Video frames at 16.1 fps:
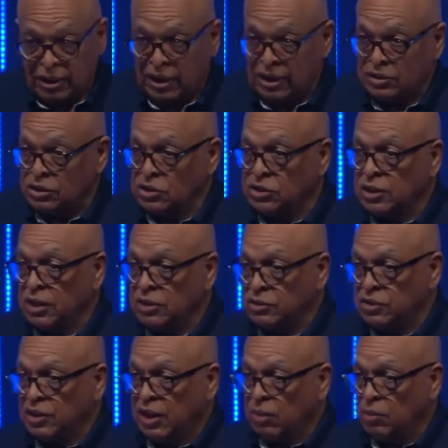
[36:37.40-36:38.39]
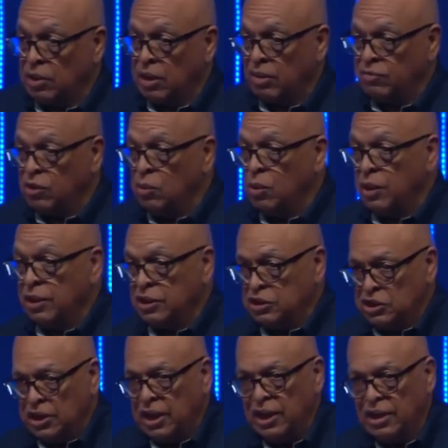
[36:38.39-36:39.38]
honey, at this stage of the game, whatever you want
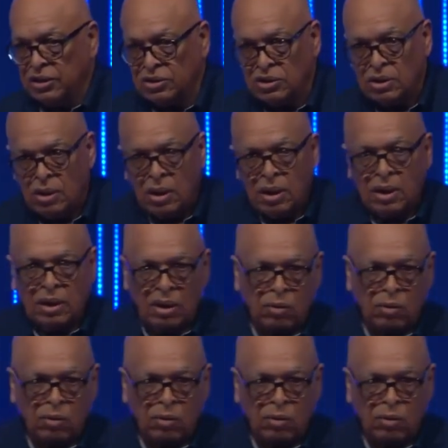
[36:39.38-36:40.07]
is yes.